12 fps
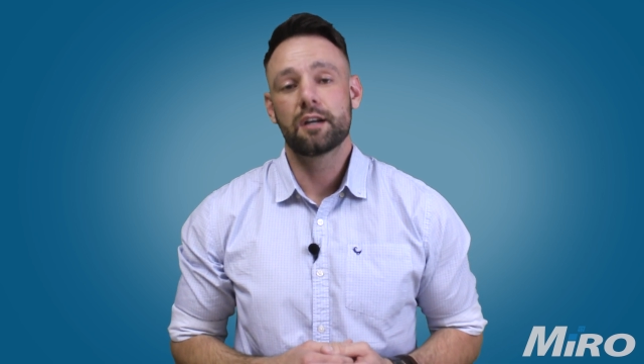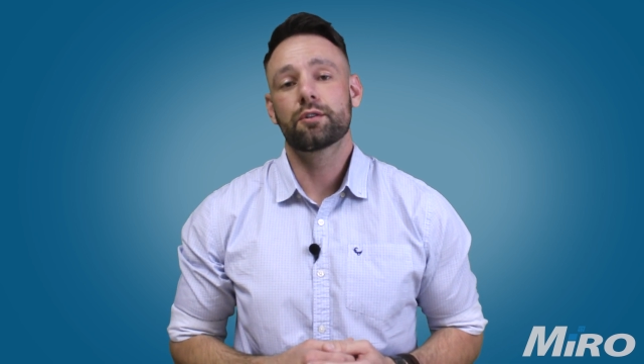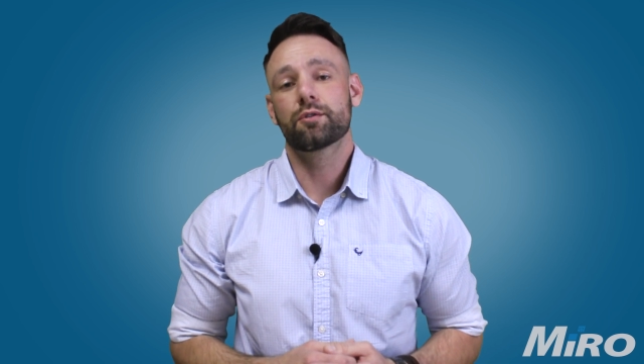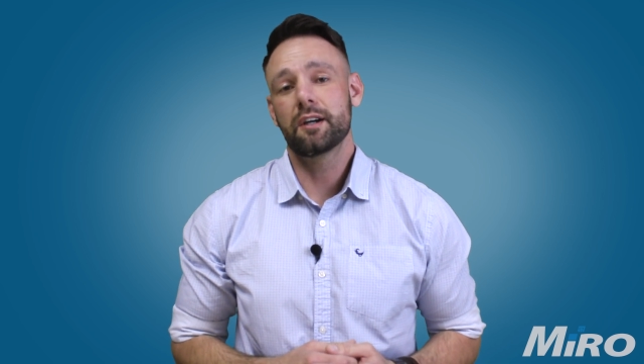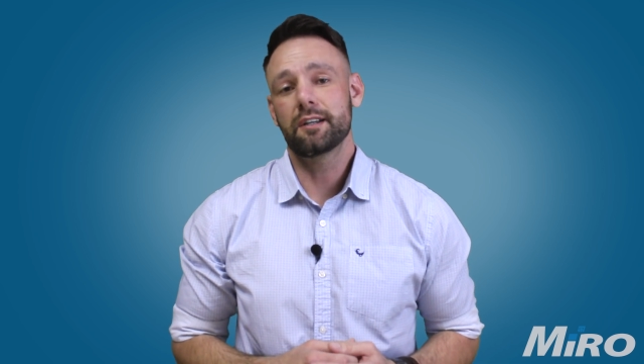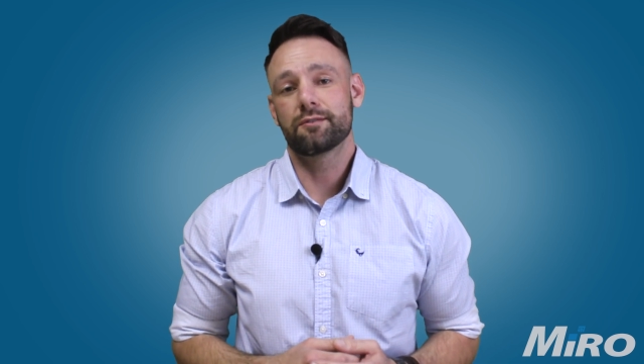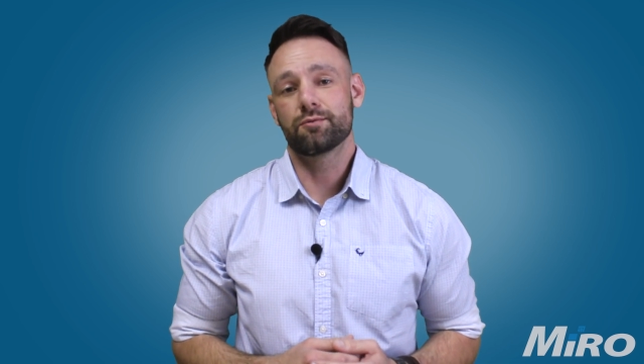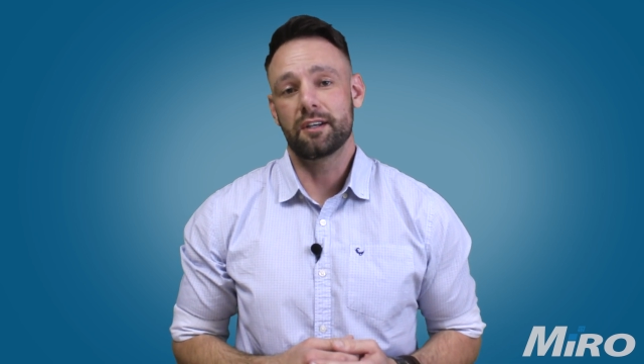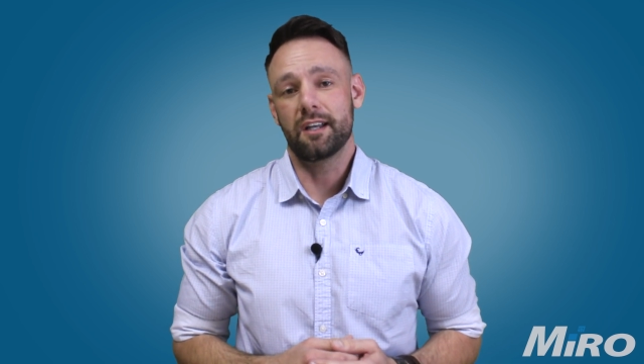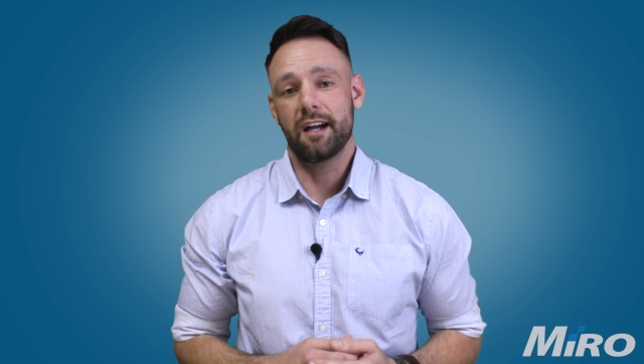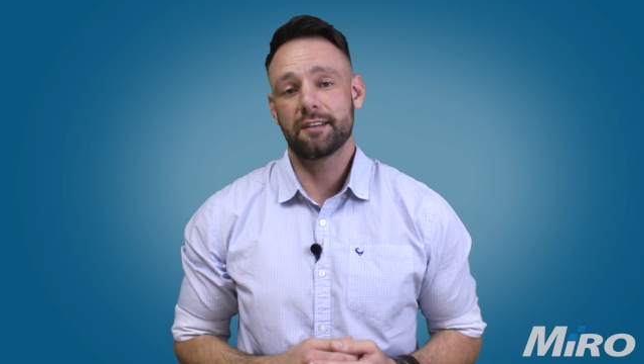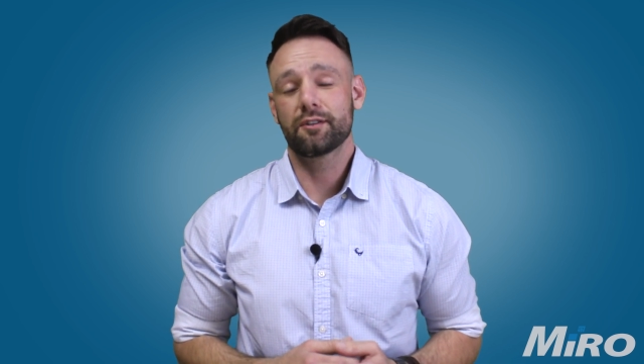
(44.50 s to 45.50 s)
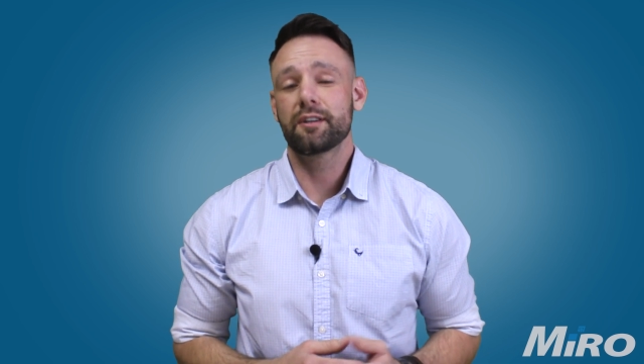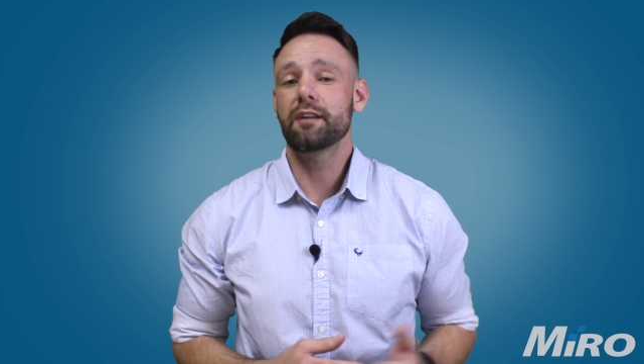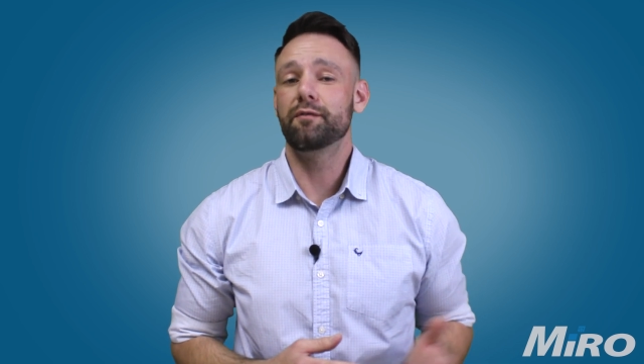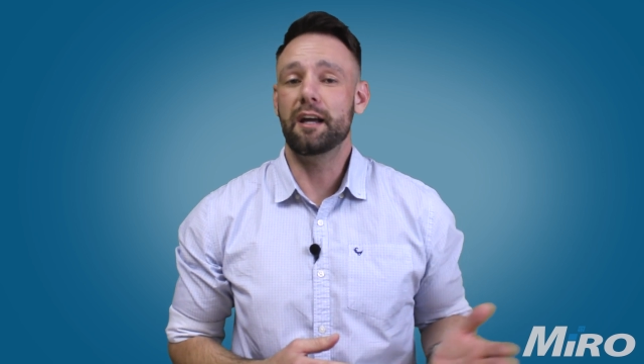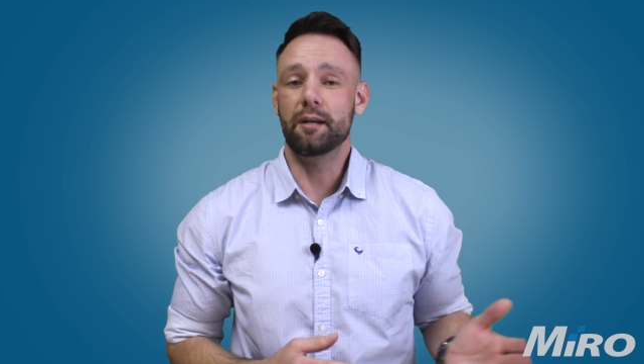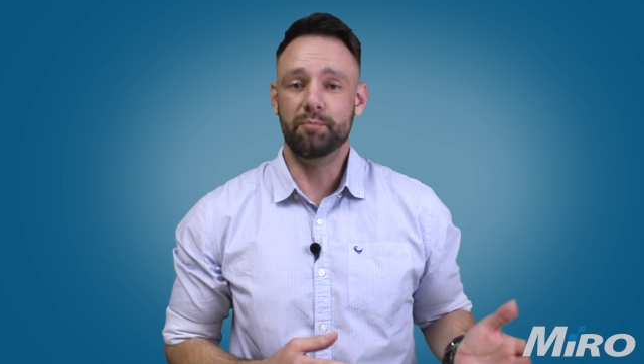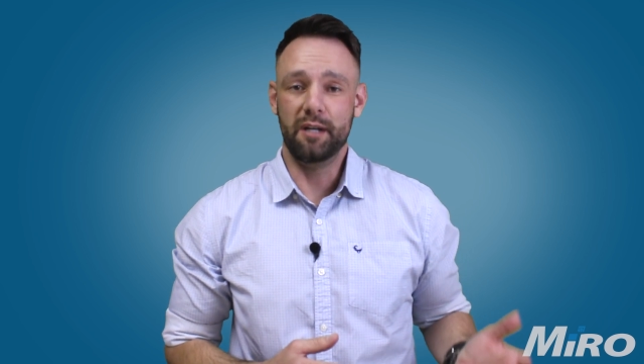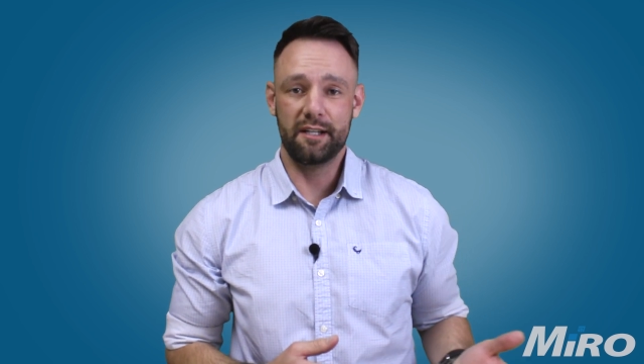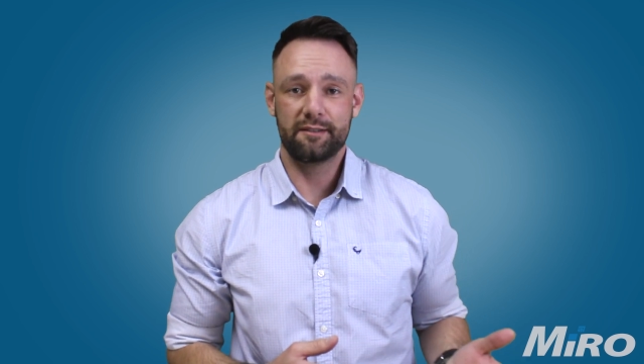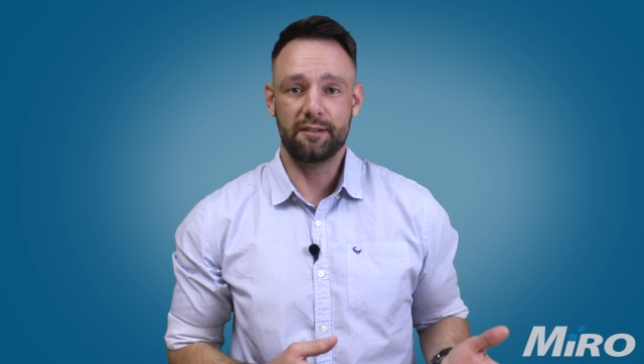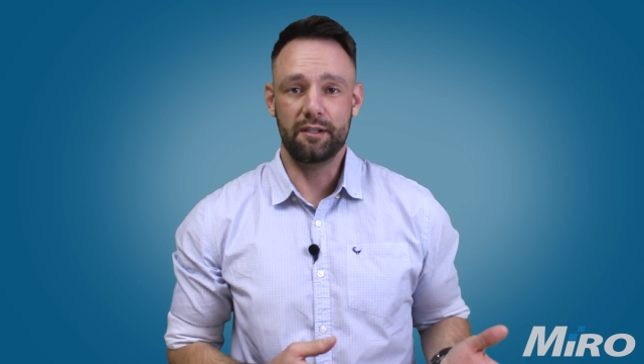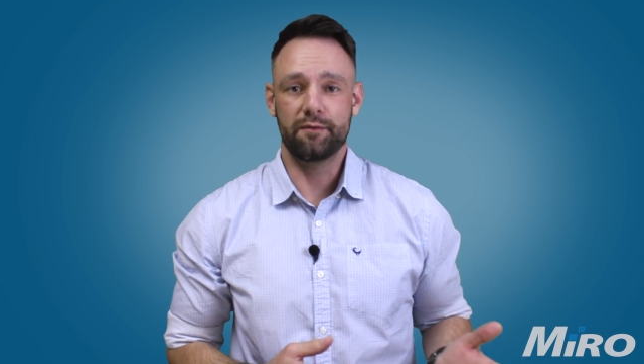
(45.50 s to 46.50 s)
Grid relies on the
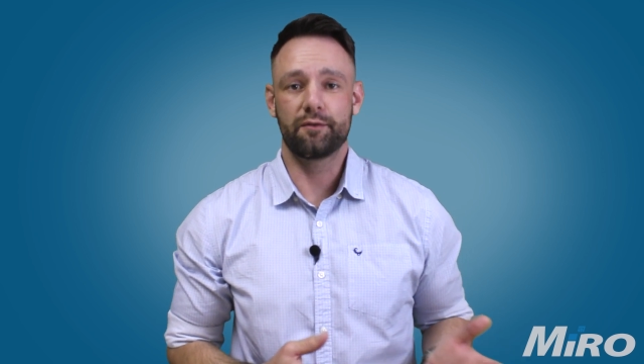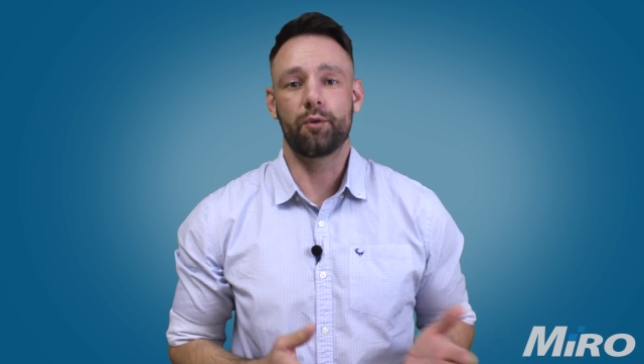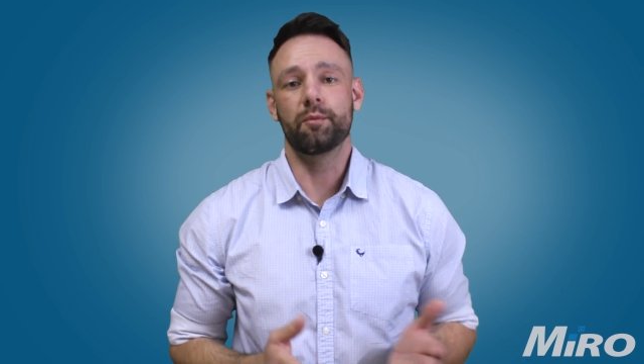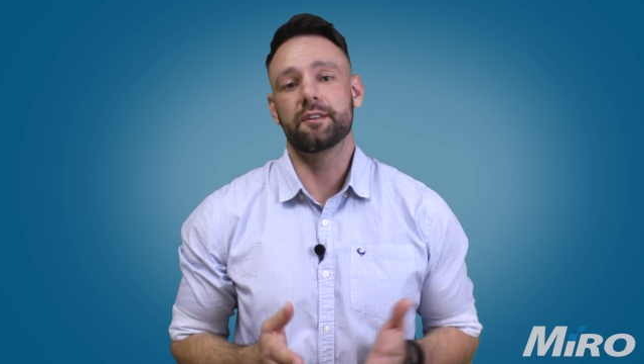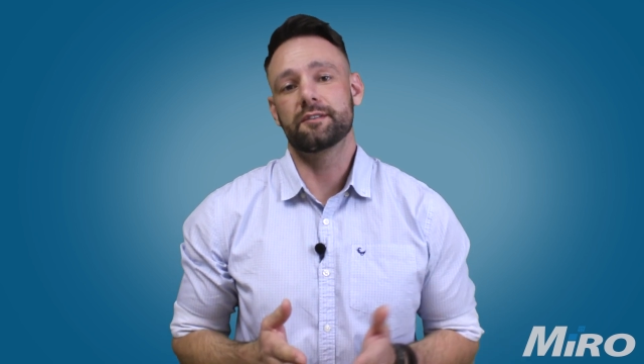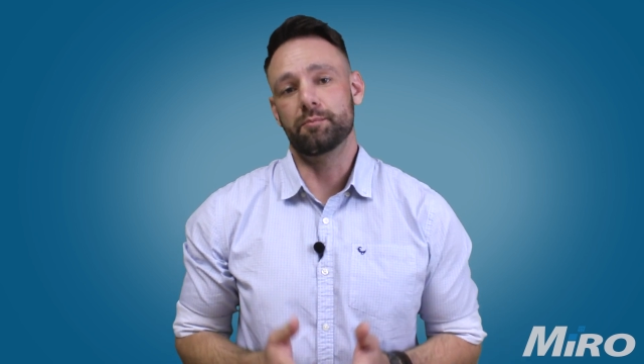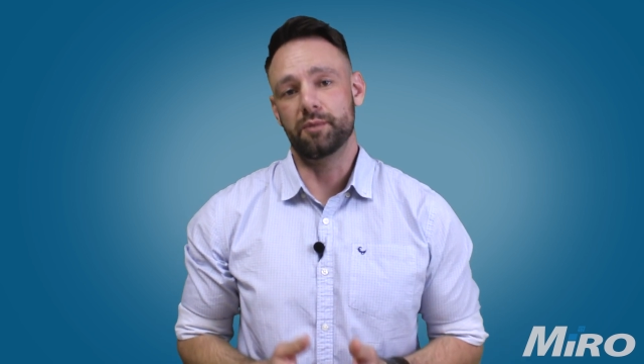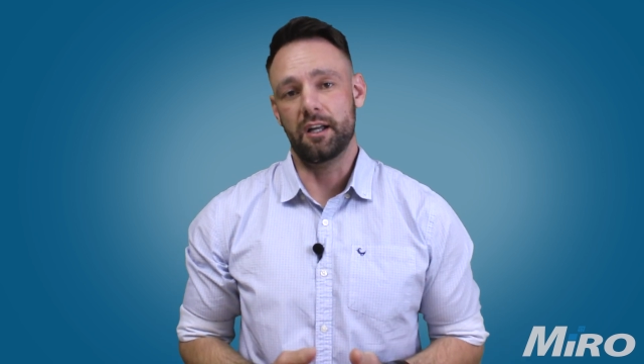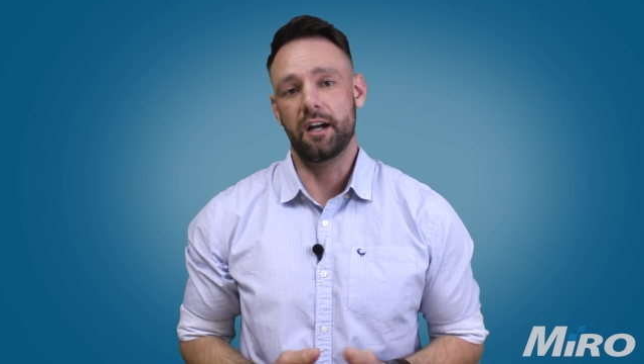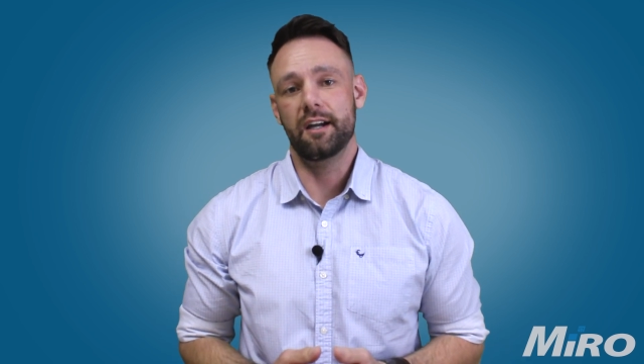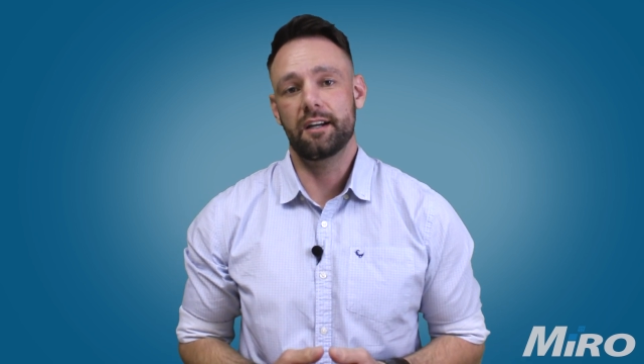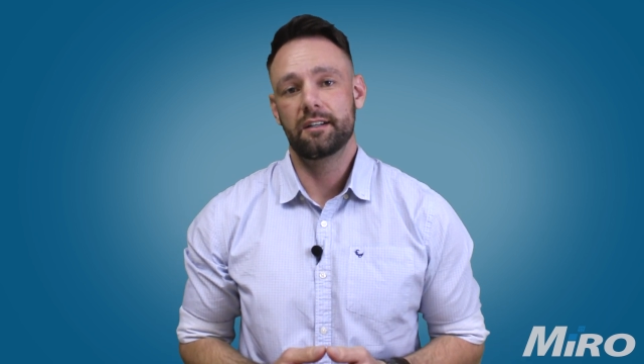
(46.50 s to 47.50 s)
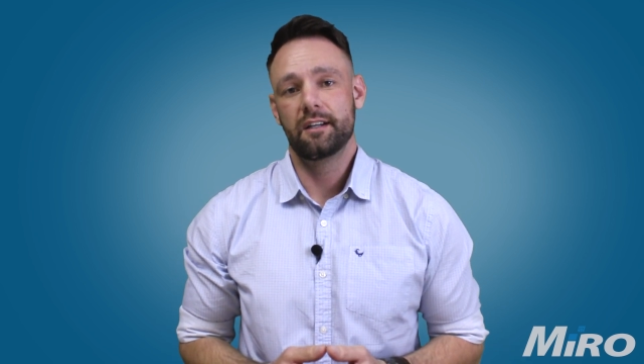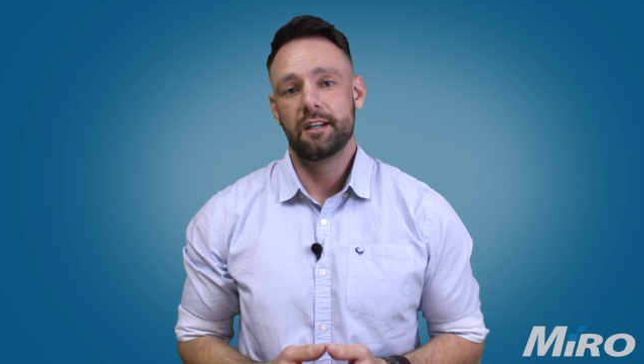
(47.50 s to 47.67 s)
availability from the supplier,